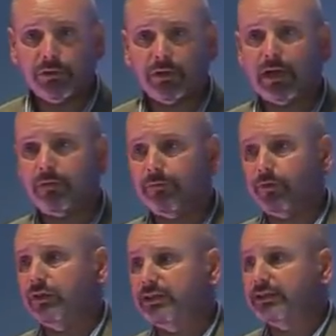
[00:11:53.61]
We ran our
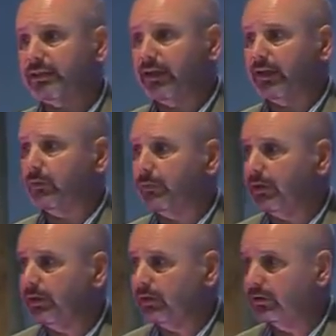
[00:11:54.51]
first
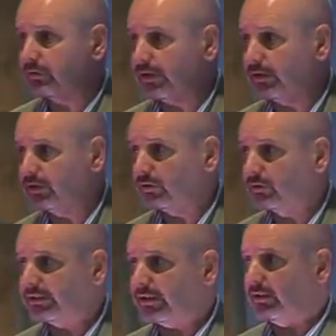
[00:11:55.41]
NLP training
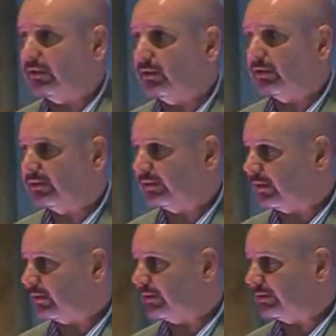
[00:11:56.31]
course in
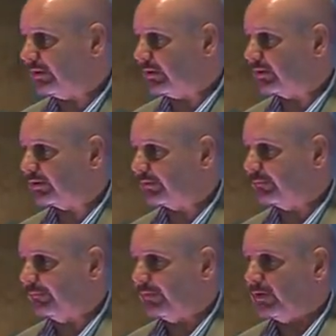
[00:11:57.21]
1996,
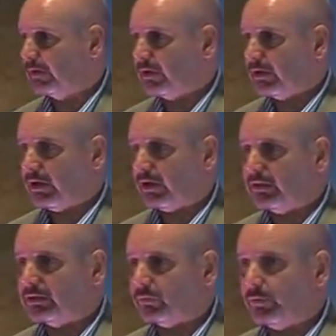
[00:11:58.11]

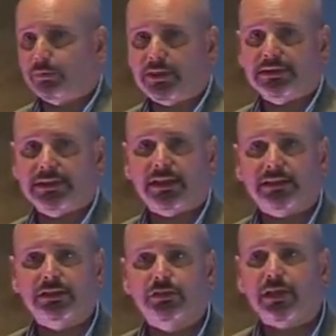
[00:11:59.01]
and we practically
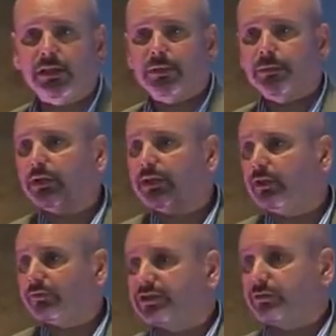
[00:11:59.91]
had to drag people in
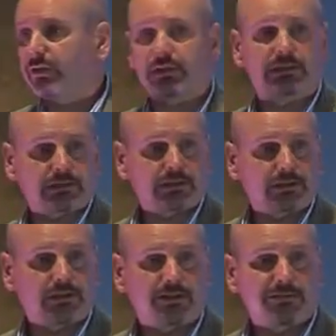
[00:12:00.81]
the street.
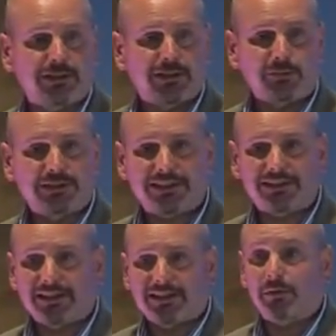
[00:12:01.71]
We
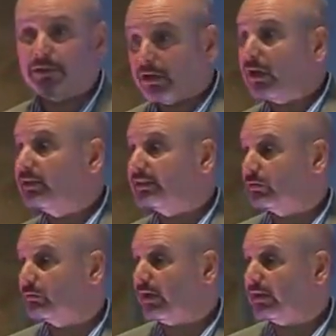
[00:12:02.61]
said there were clients
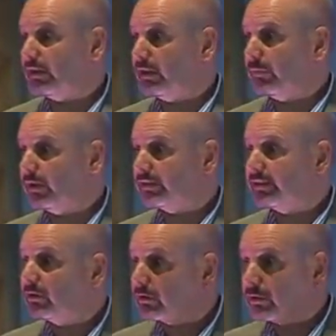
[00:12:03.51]
already, and we had to
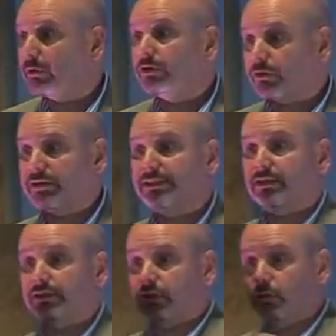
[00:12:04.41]
say, look, come on, trust
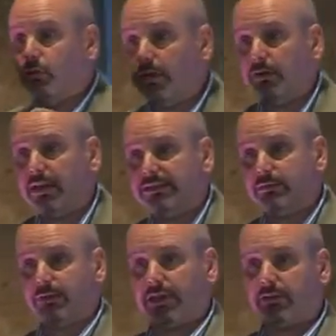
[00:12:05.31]
us, you will get
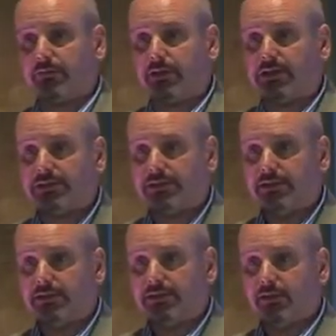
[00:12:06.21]
something out of this,
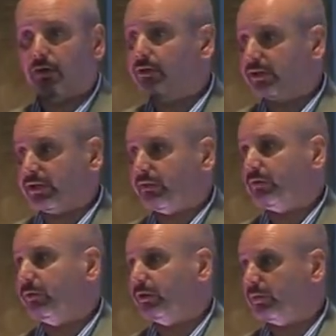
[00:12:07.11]
or you can have
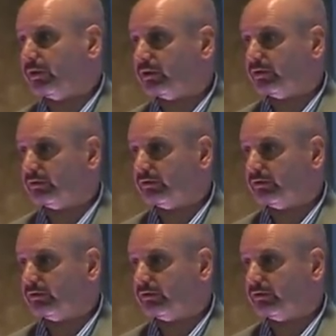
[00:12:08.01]
your money back.